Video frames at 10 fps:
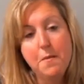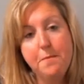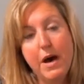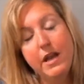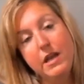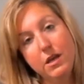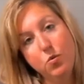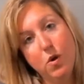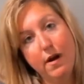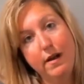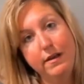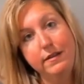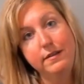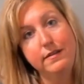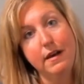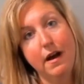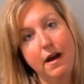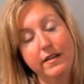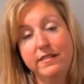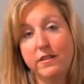but it was
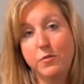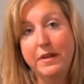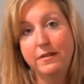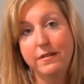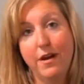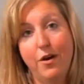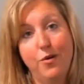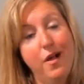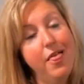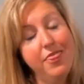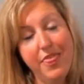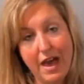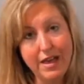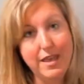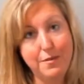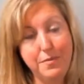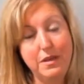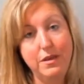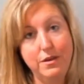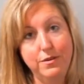6 months ago, that can't be
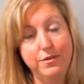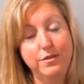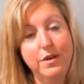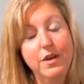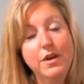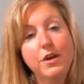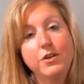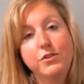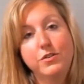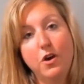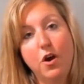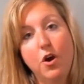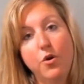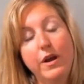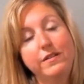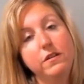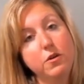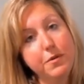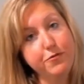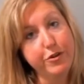used. So it's a little
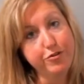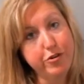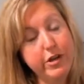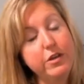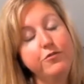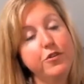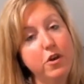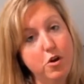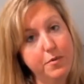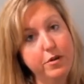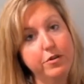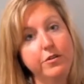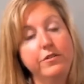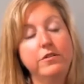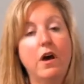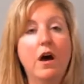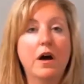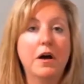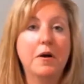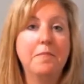bit frustrating for the homeowners.
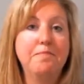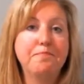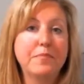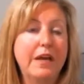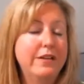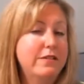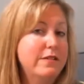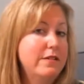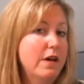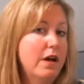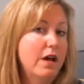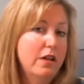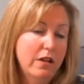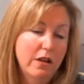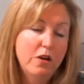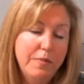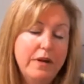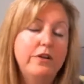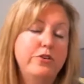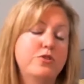It's a little bit
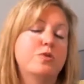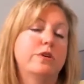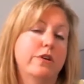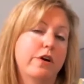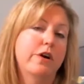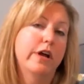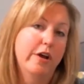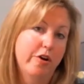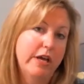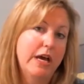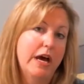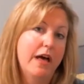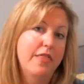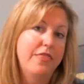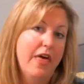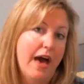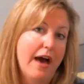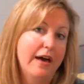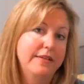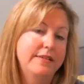unusual in our area
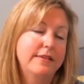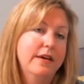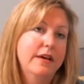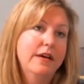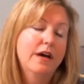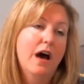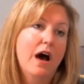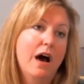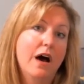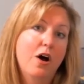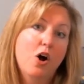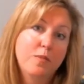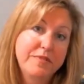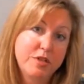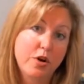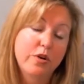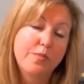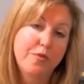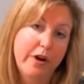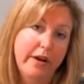that homes don't
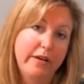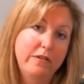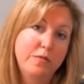appraise,